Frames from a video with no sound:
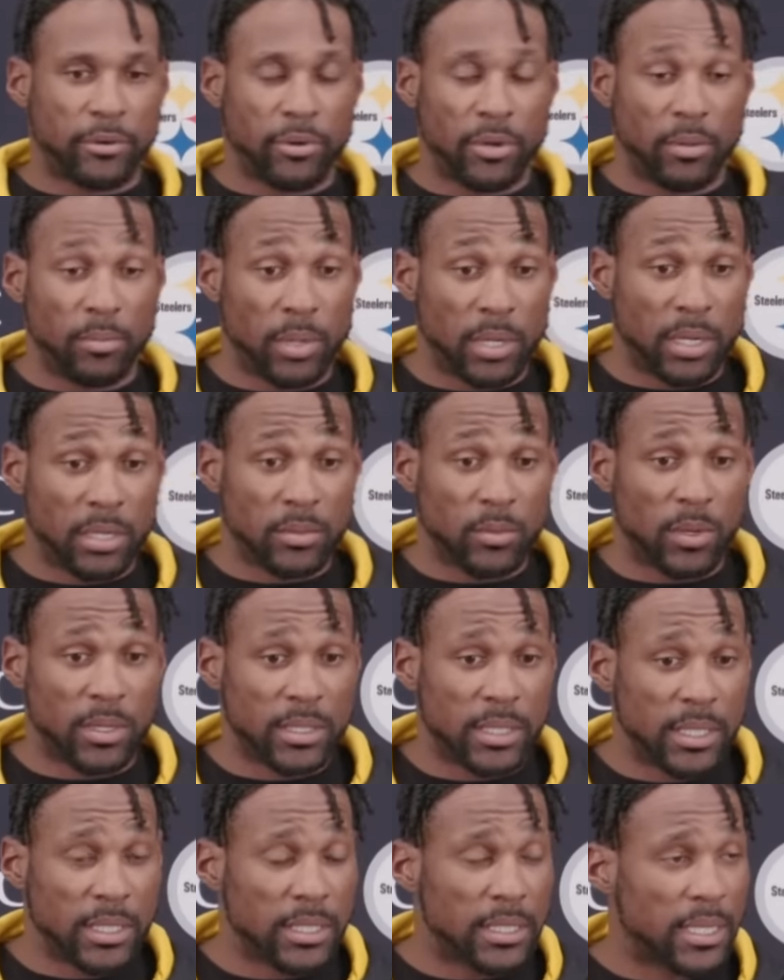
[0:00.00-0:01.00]
pedigree because
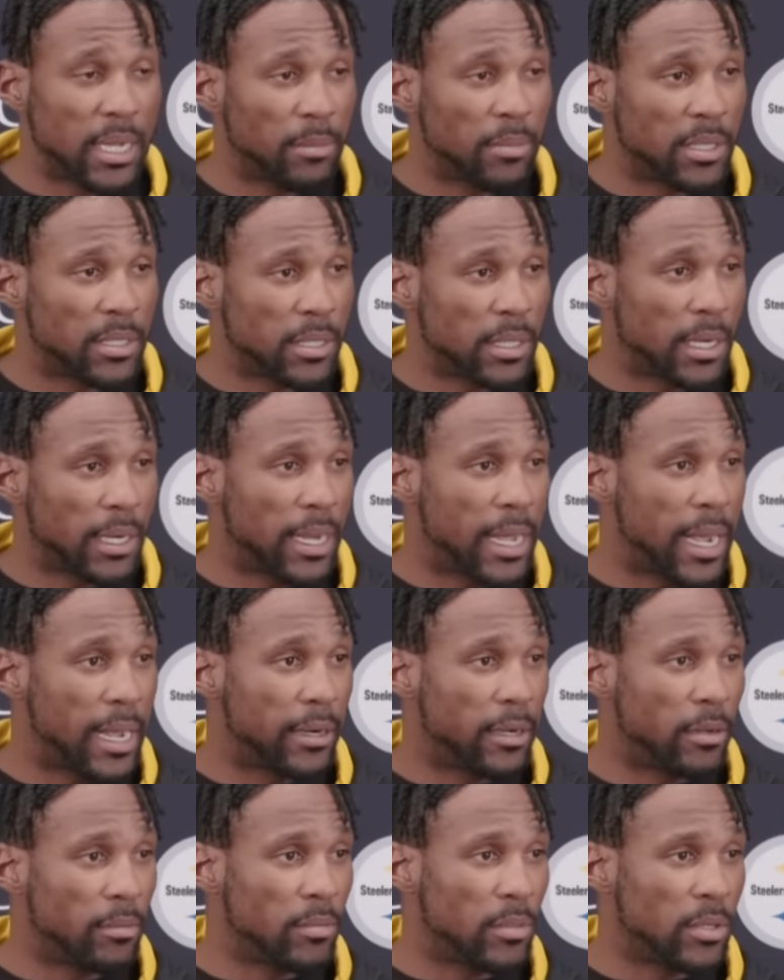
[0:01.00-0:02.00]
once he stepped into the
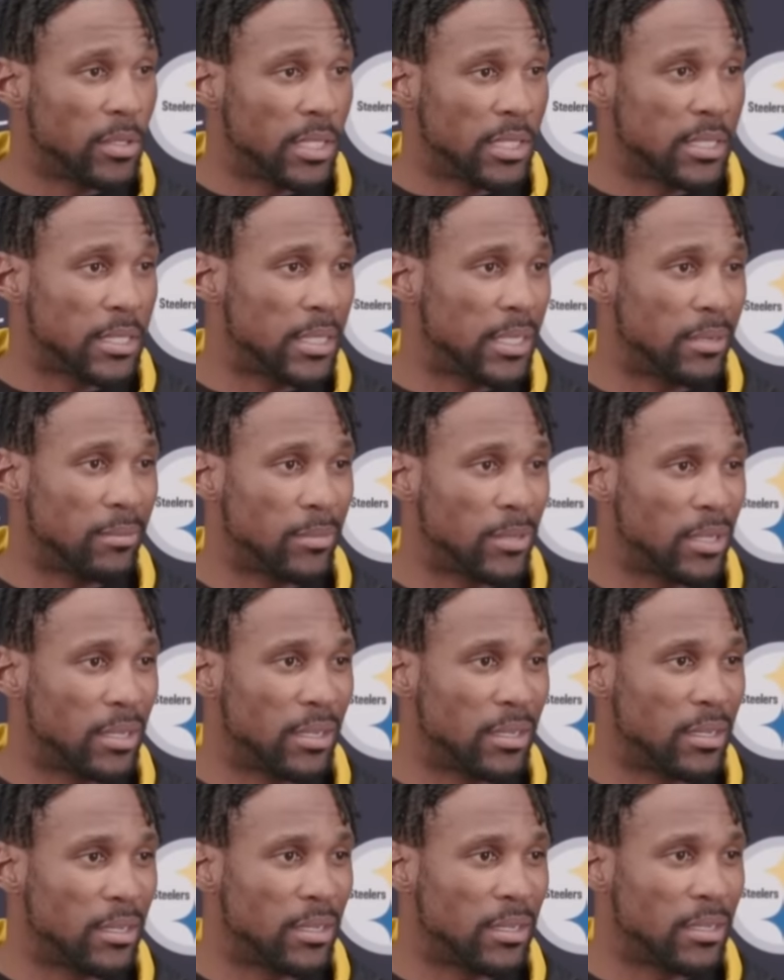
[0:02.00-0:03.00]
lineup, you just seen
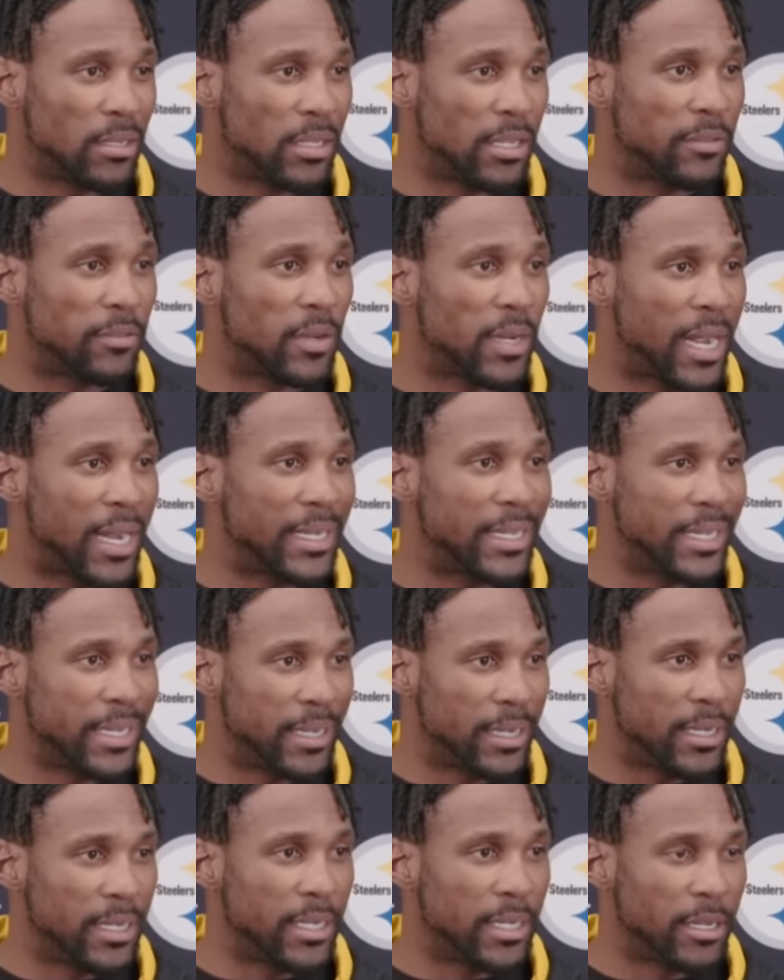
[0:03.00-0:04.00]
a, a different
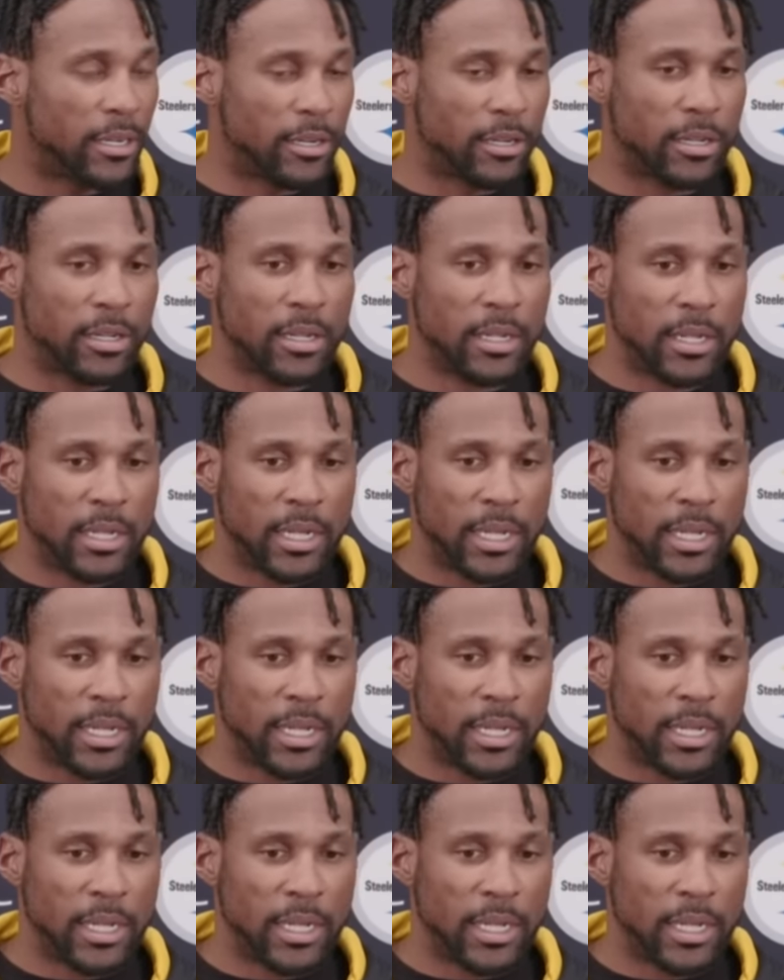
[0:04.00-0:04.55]
identity and a